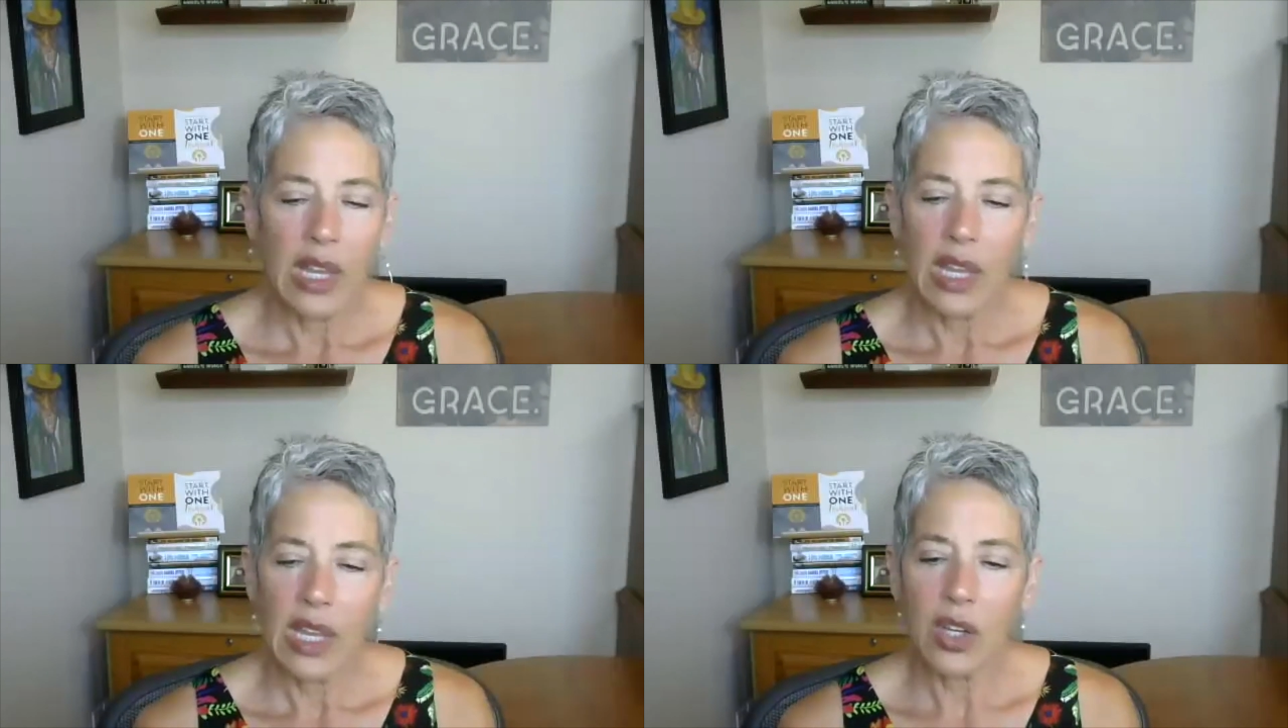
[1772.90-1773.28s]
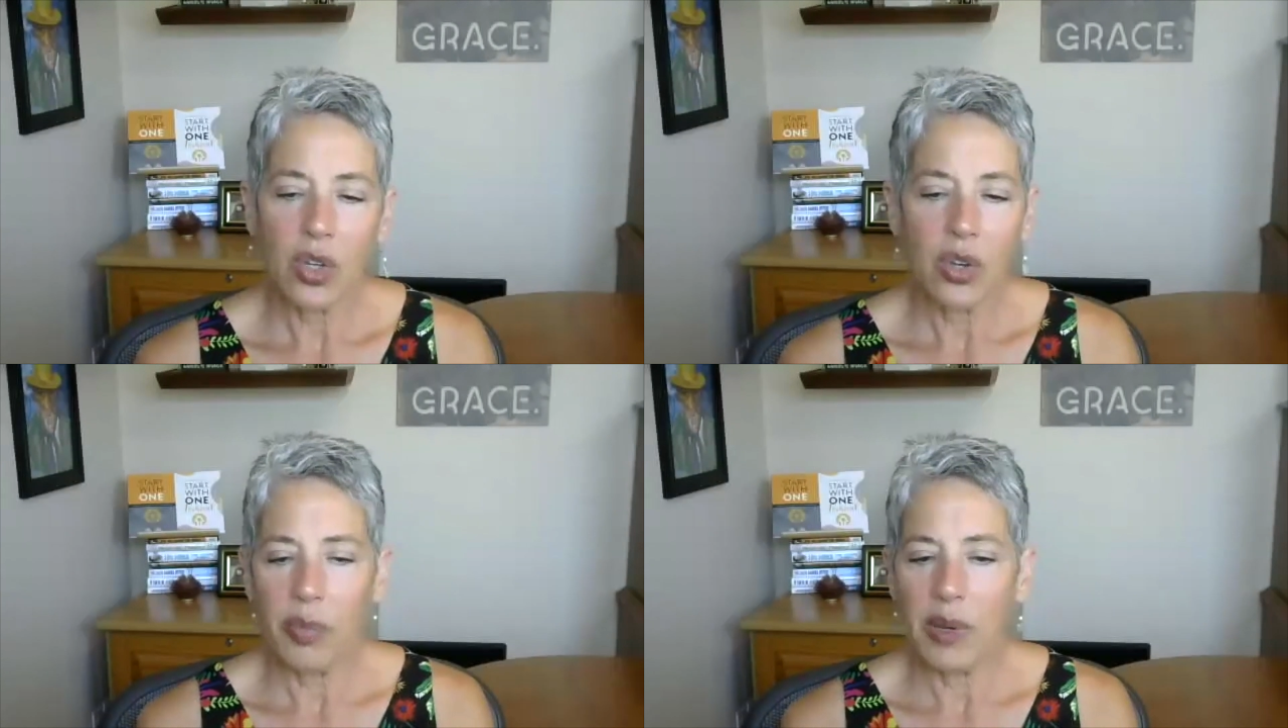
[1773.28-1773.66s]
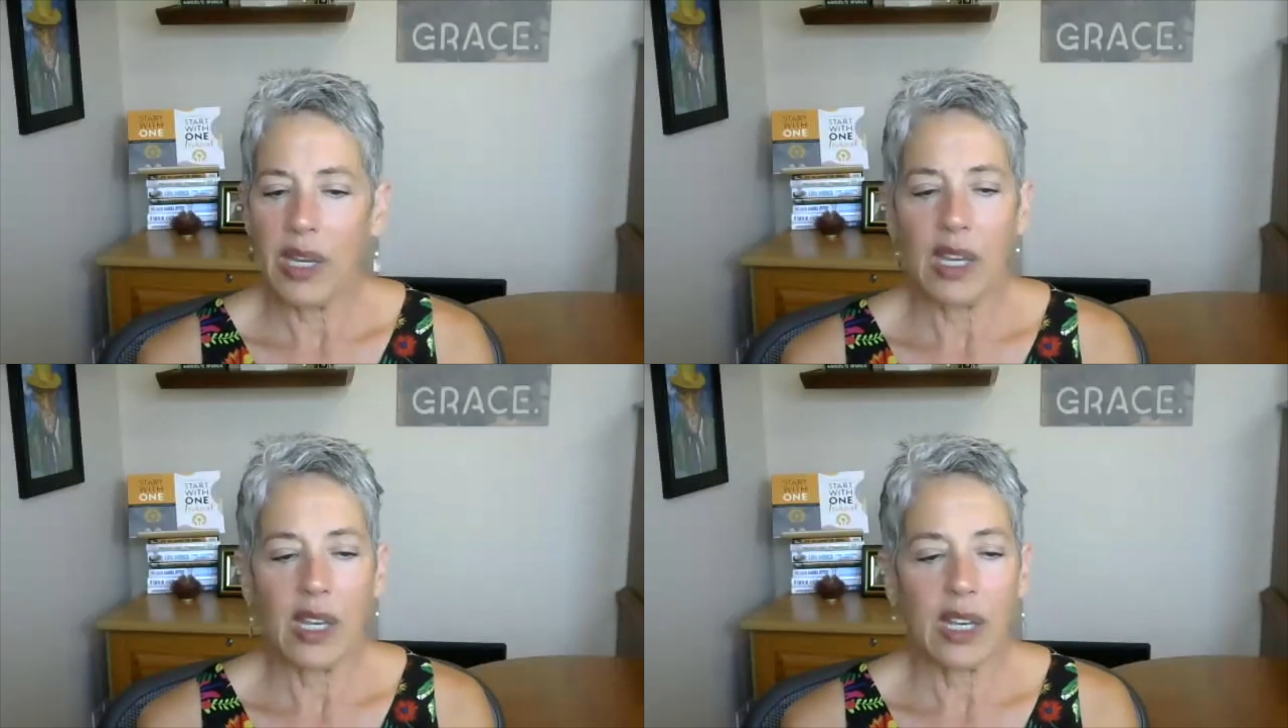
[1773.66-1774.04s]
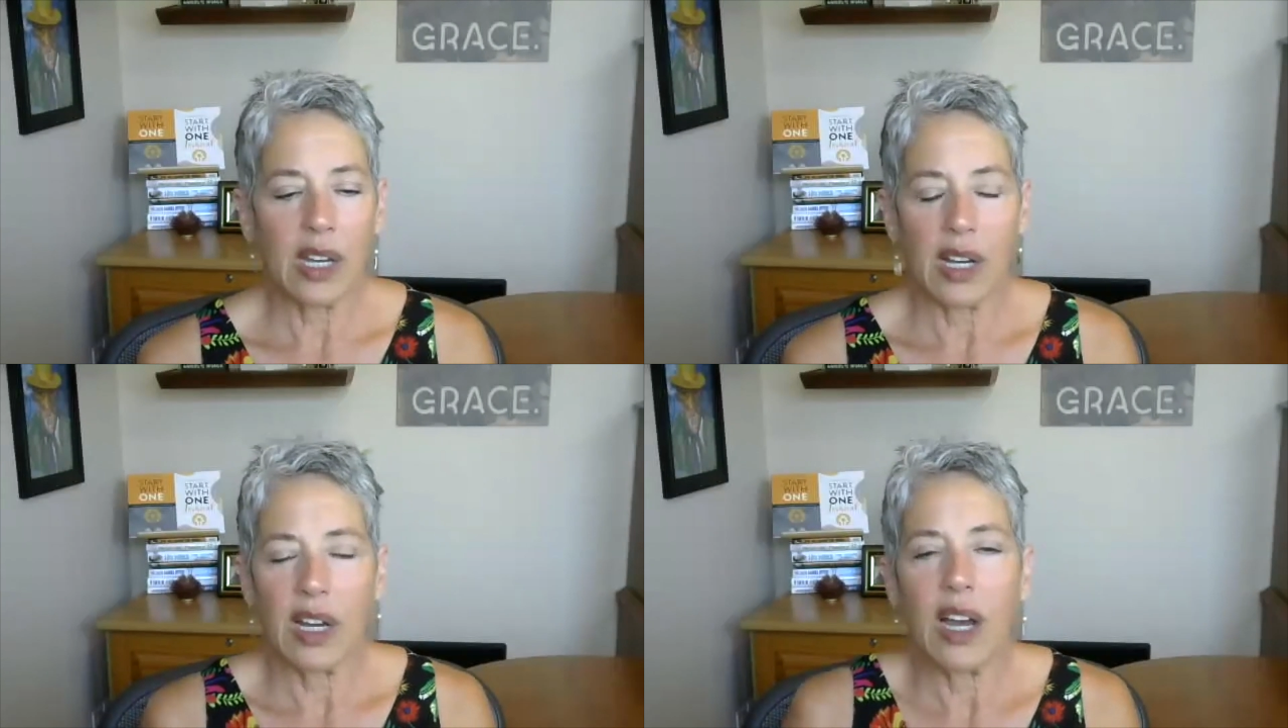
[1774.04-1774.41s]
It could be
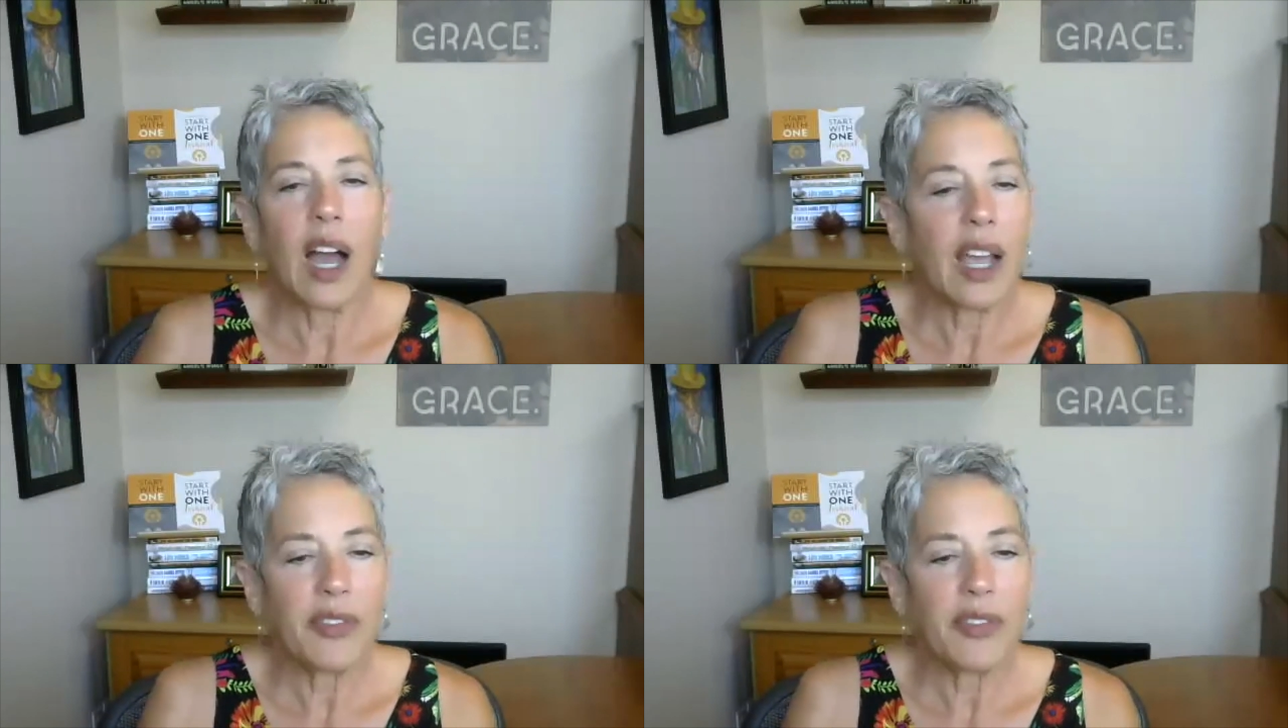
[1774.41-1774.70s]
a high